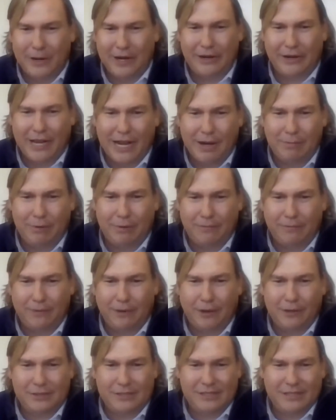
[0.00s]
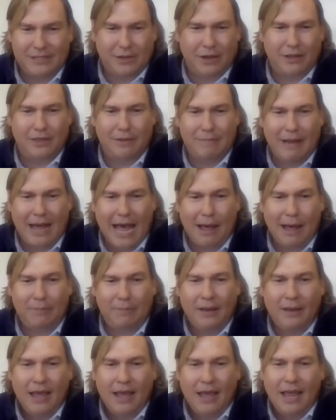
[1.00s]
where Cameron Falls is on the
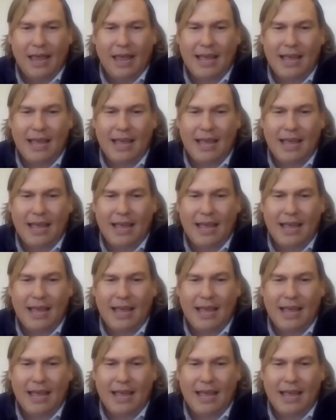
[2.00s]
map.